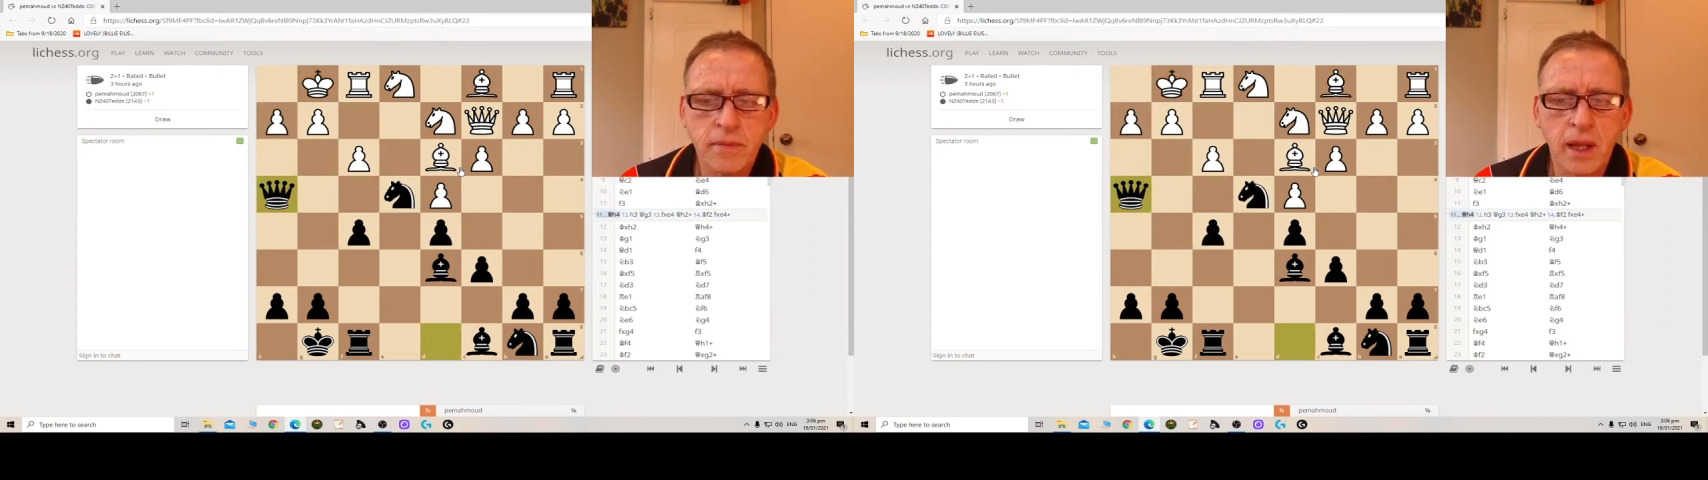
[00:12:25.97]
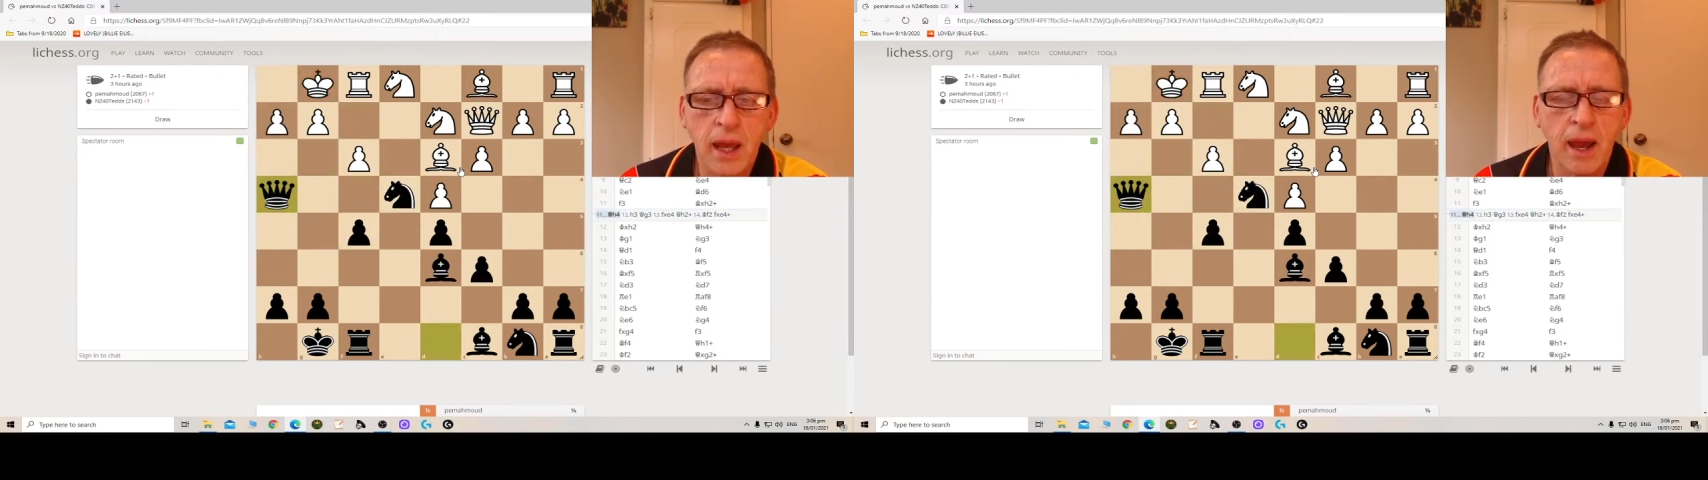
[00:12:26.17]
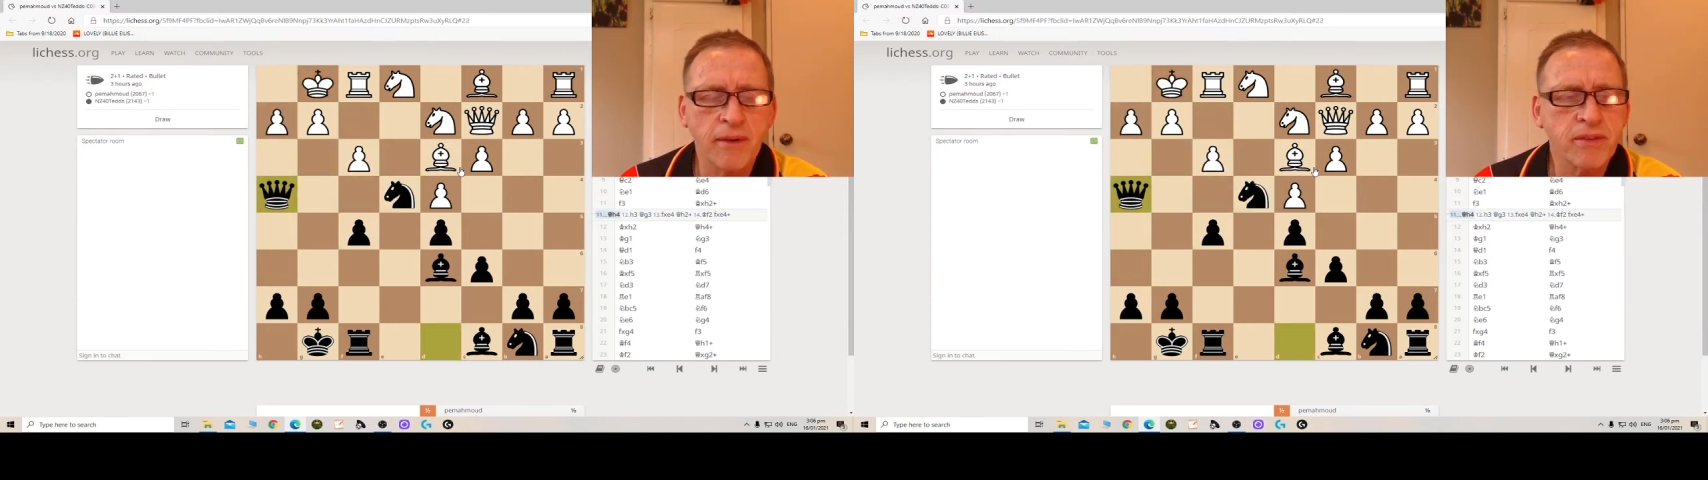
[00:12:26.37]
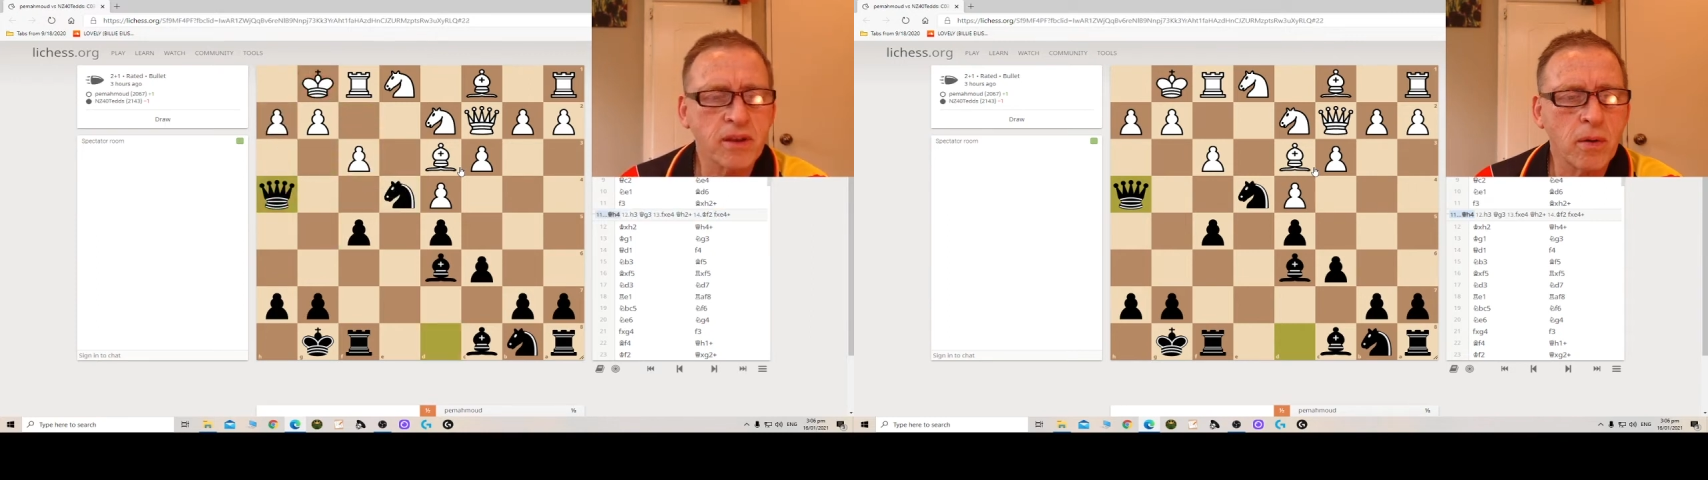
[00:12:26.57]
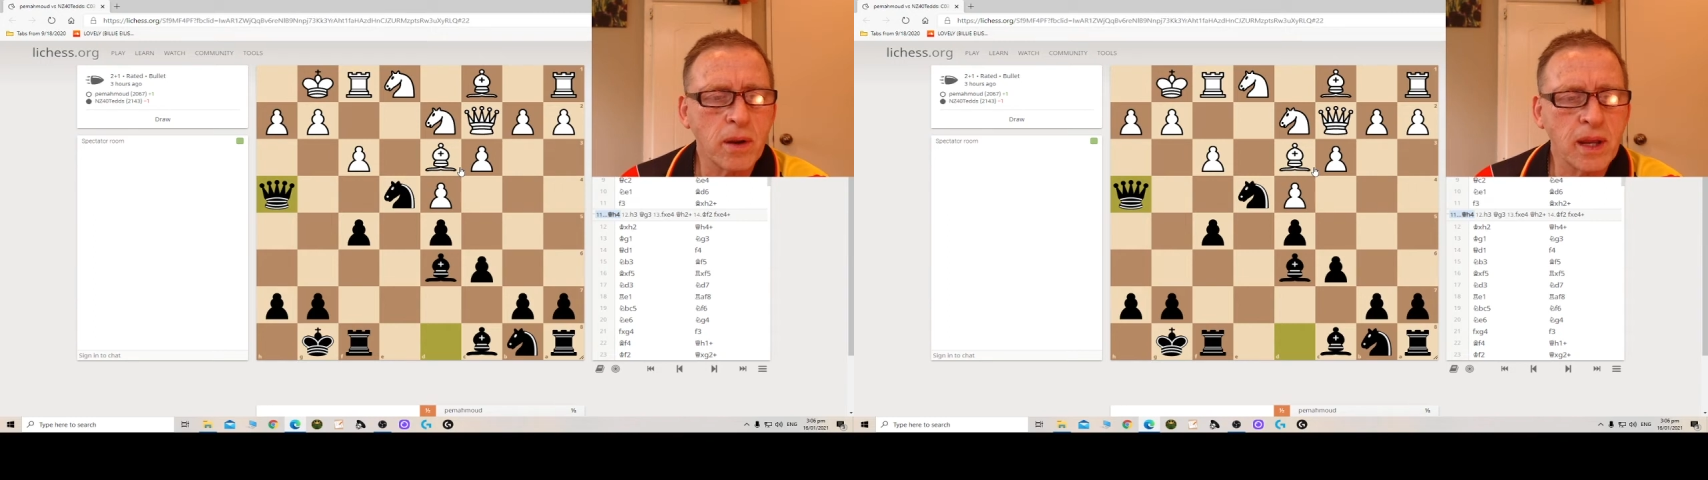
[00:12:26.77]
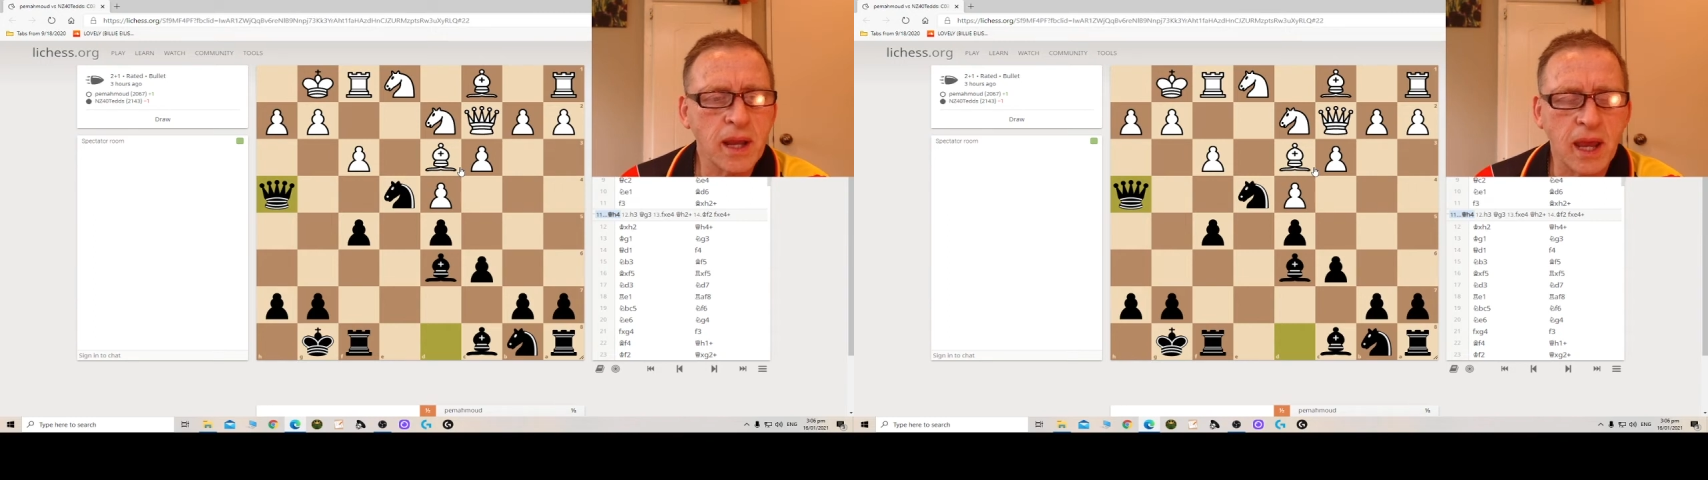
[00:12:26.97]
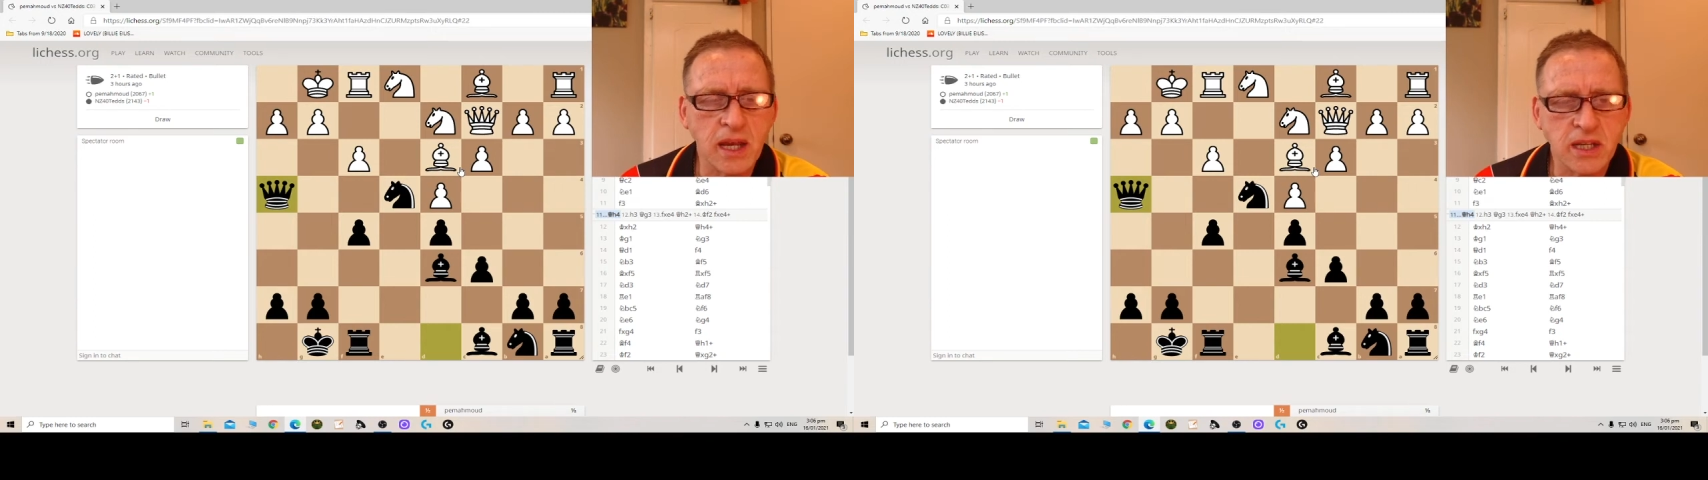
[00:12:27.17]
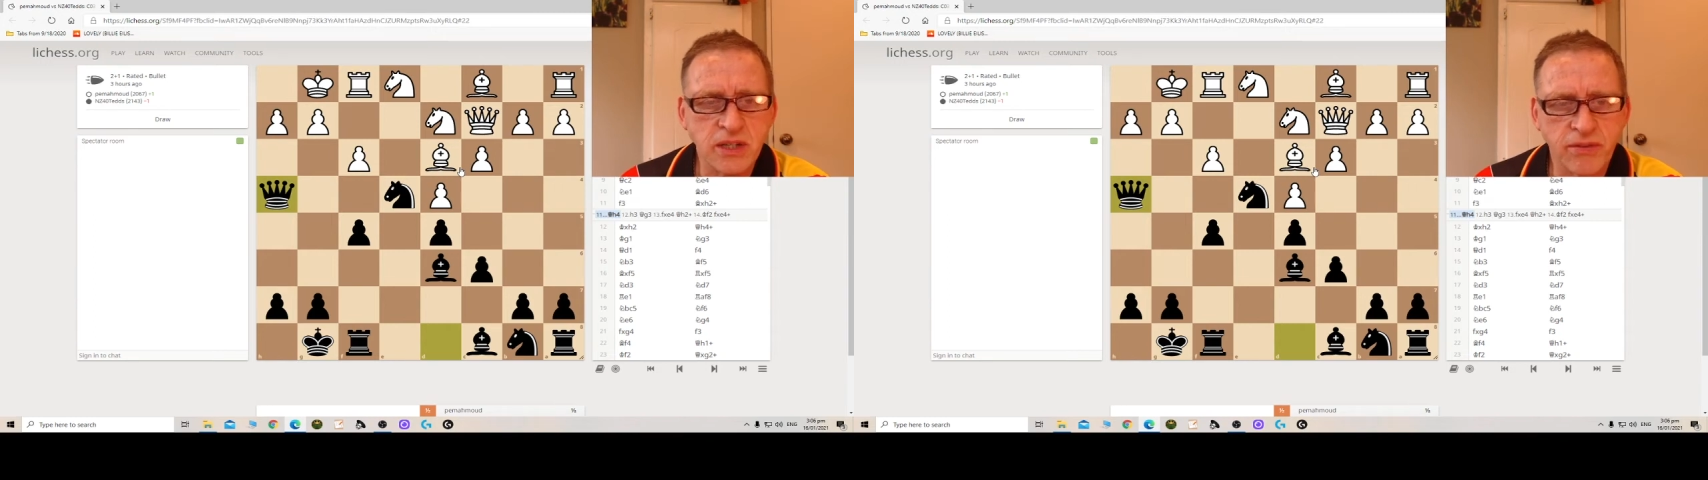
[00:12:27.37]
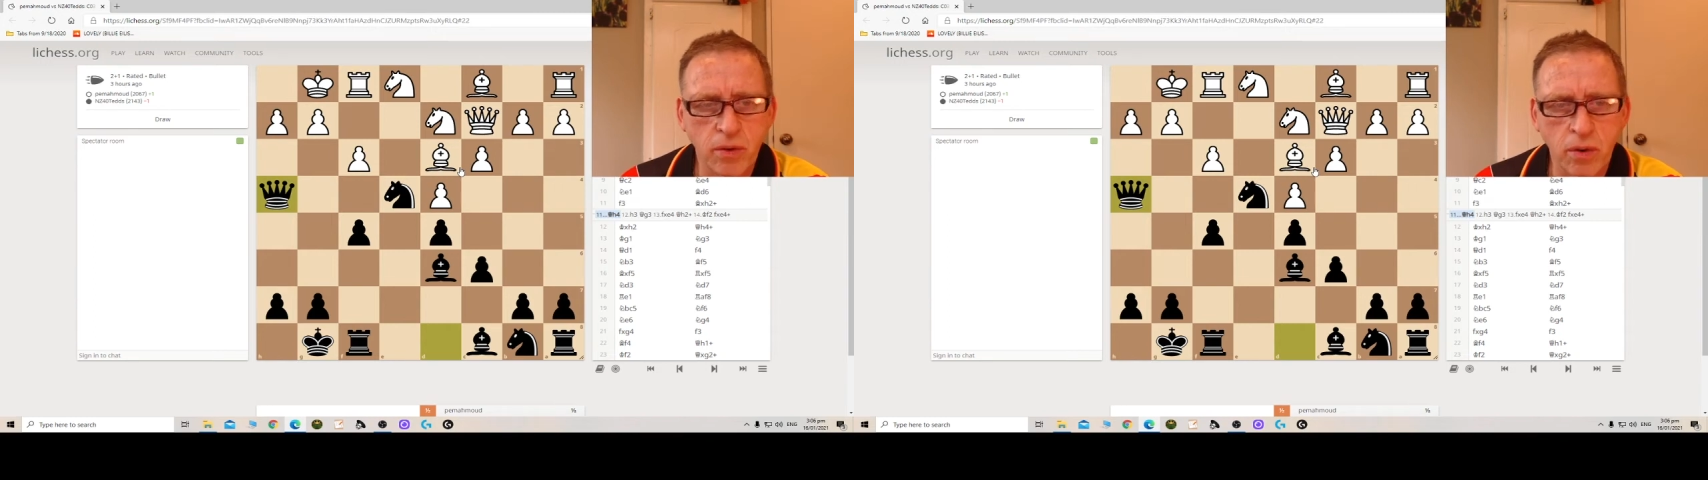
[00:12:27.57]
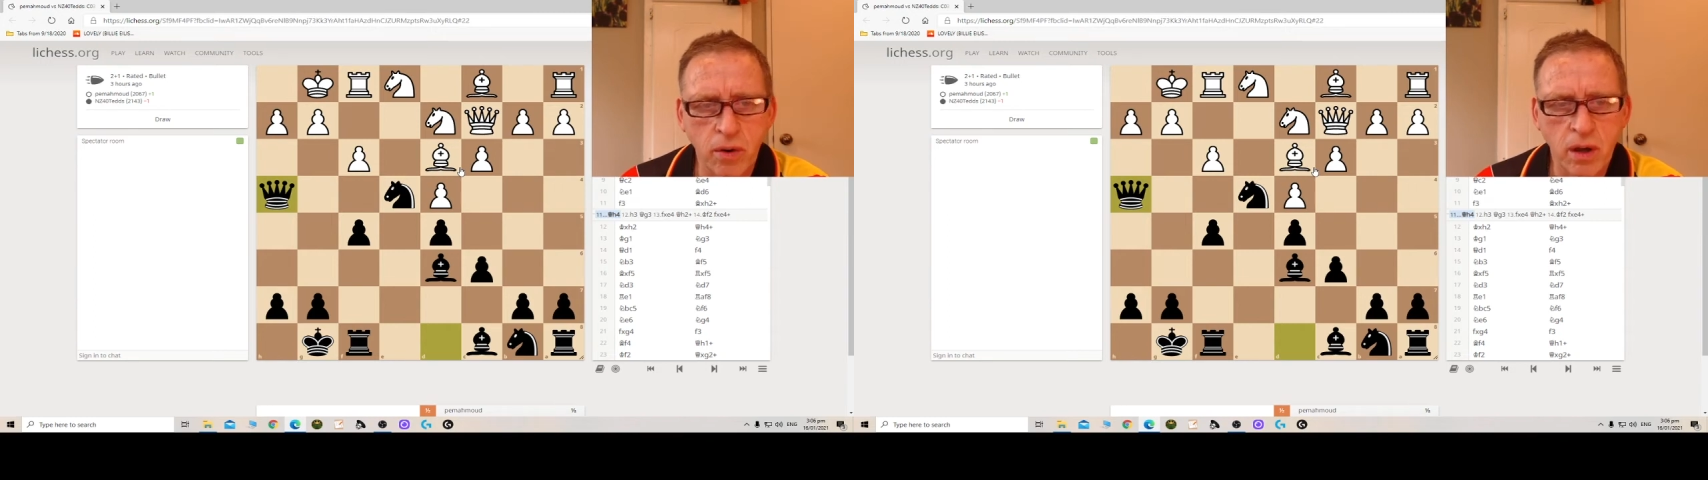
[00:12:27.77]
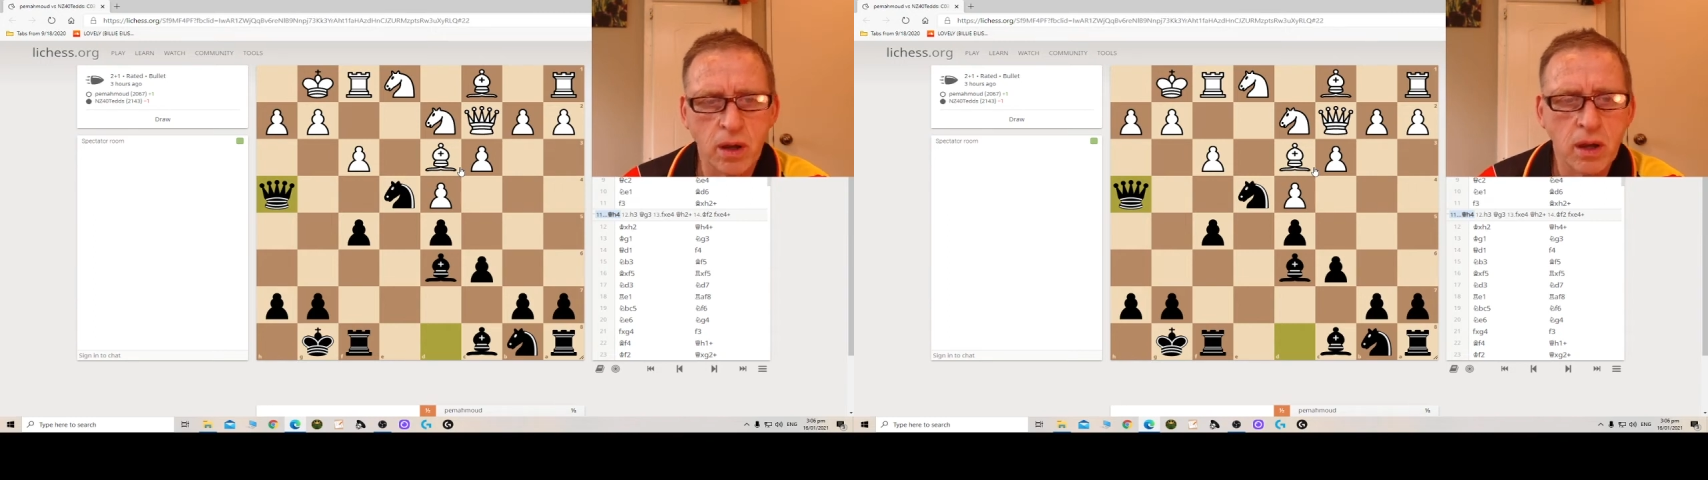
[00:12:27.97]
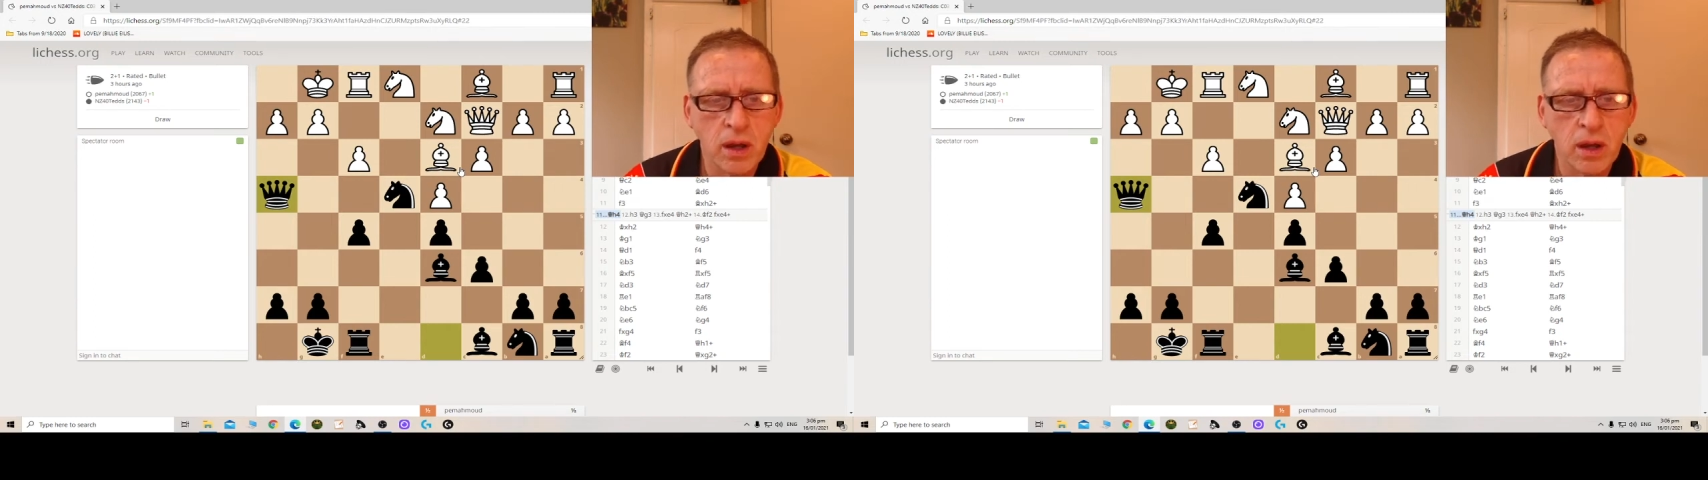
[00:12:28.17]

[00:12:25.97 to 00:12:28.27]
after queen h4,